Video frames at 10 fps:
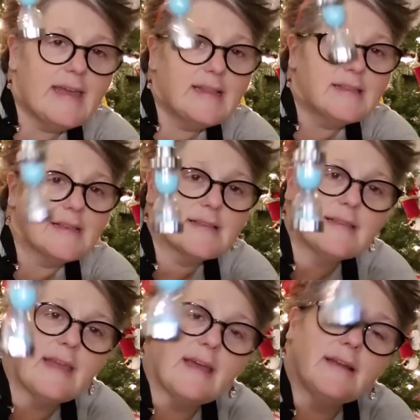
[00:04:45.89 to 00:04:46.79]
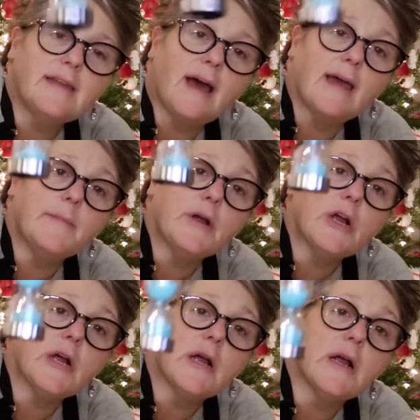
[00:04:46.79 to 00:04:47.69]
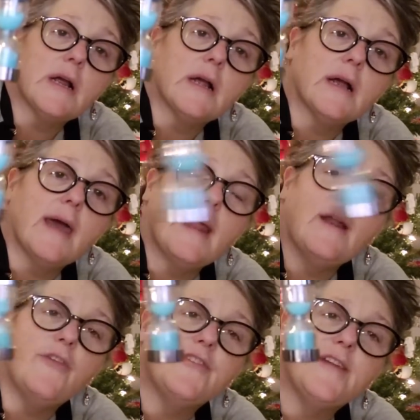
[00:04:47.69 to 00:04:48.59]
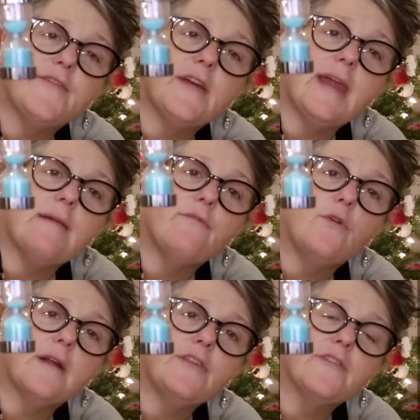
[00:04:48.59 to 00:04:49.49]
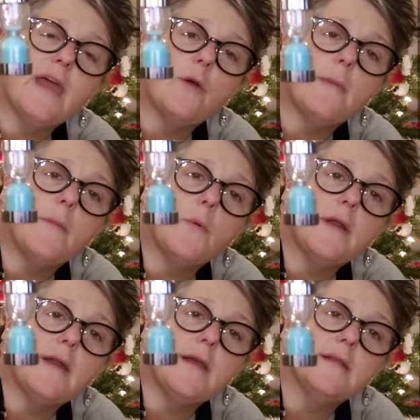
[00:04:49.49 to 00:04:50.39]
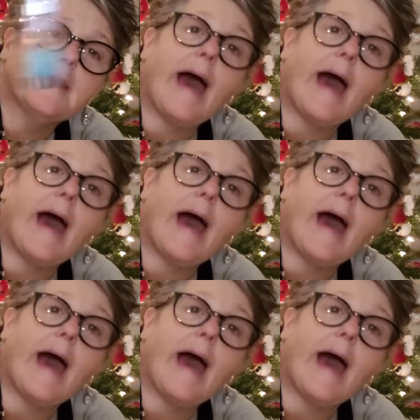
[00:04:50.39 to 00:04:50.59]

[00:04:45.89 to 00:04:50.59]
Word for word: It's a sand timer, and I know there's a different name for it. I just can't remember what it is.